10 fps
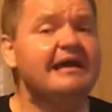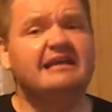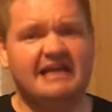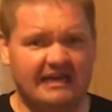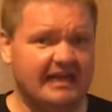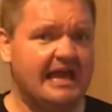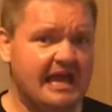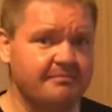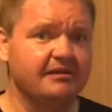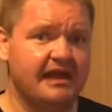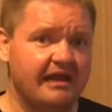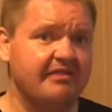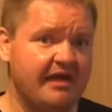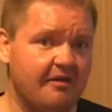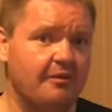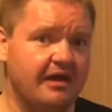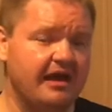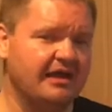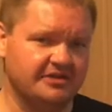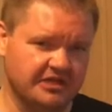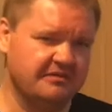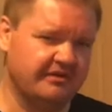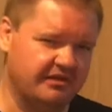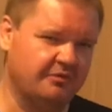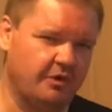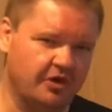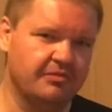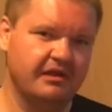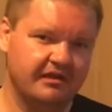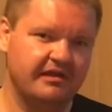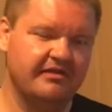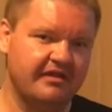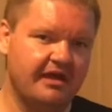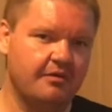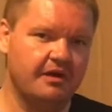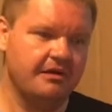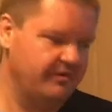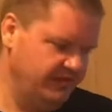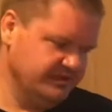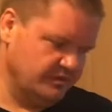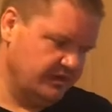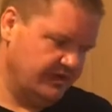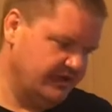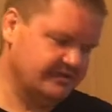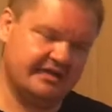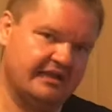Kind of like eggplant in that way. I talked about the watermelon in that way, but this really is that.